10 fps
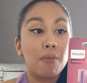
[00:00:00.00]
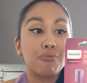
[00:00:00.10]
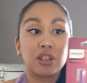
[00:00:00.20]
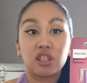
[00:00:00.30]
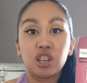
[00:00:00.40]

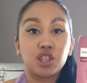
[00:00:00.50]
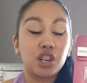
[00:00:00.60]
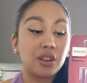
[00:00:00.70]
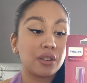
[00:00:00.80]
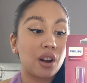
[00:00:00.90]

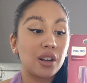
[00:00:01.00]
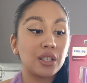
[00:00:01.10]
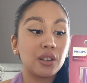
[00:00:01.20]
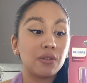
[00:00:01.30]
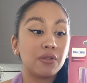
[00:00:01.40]
precision
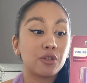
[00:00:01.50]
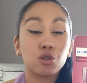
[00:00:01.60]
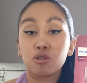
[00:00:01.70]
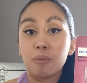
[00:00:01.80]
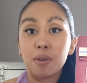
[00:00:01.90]
kind of
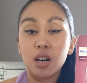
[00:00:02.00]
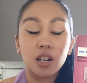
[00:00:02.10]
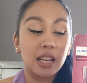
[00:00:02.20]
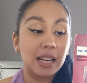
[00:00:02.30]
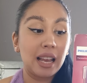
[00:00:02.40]
trimmer,
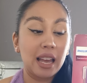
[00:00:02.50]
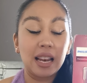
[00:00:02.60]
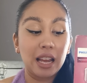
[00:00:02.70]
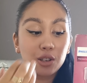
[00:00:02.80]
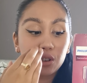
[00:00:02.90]

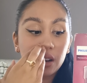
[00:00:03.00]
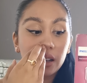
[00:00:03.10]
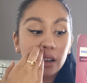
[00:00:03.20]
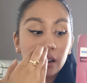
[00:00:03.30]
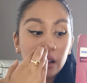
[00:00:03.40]

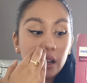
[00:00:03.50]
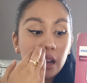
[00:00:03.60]
electric